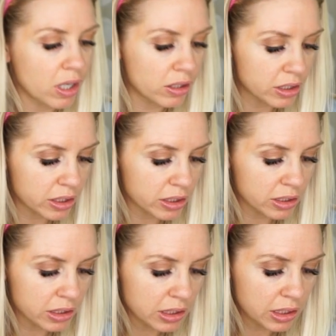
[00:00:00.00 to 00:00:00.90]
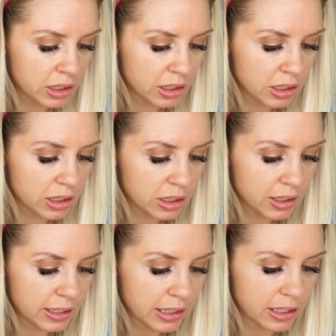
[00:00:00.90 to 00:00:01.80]
color
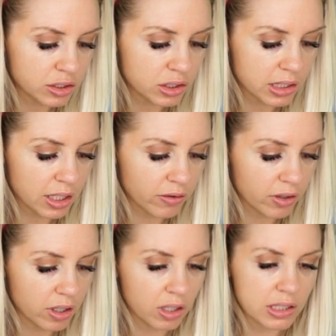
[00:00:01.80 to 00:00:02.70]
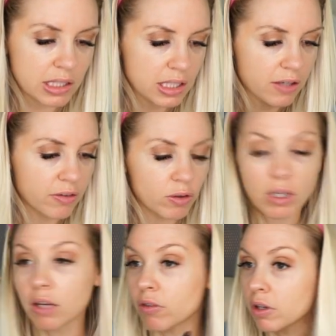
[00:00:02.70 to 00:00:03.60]
and just give it, see if it'll
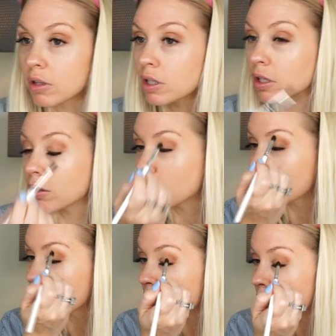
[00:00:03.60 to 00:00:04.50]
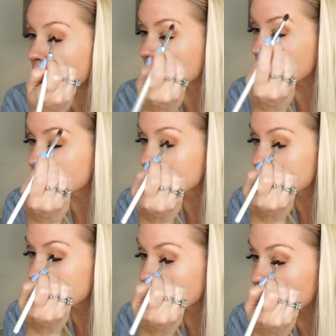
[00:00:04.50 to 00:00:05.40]
give it a little bit of
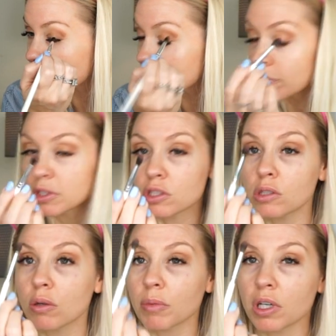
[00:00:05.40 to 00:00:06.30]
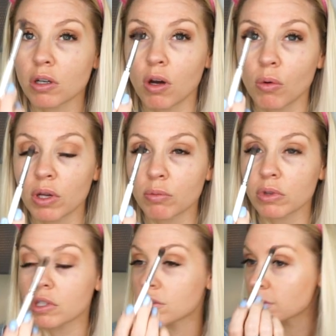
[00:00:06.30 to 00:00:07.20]
different dimension. So I'm gonna go in
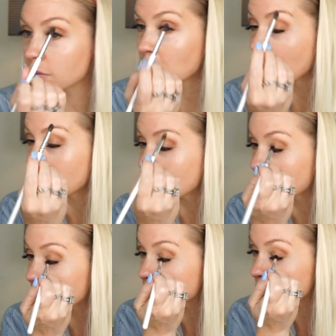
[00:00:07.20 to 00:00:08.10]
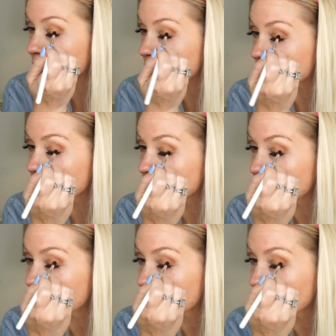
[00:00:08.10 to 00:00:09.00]
with this smaller brush again
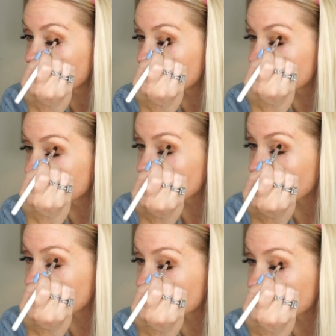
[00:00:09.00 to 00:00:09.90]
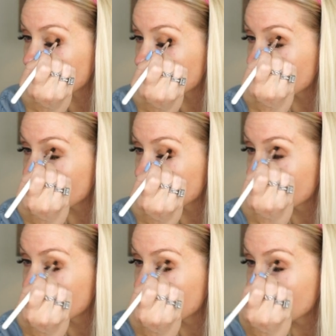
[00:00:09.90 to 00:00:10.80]
and just kind of go
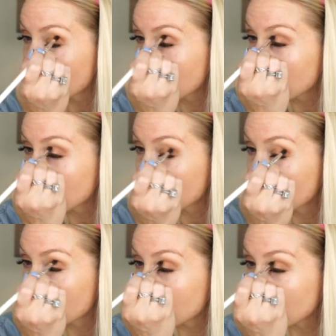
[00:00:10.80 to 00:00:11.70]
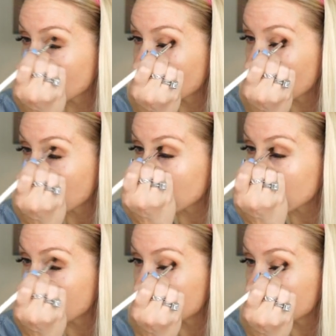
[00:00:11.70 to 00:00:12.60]
right
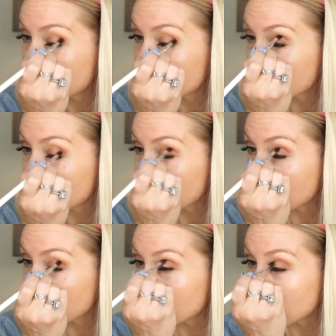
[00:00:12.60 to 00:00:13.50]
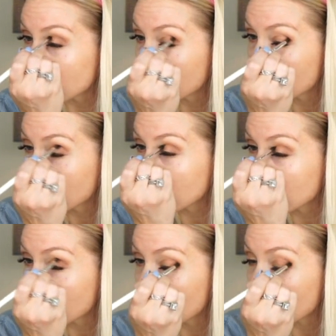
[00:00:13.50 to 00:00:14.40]
into
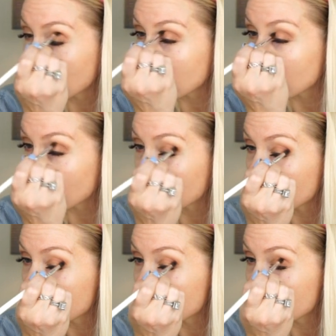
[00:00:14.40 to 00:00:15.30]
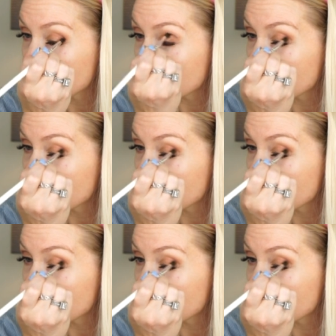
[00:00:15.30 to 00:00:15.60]
the crease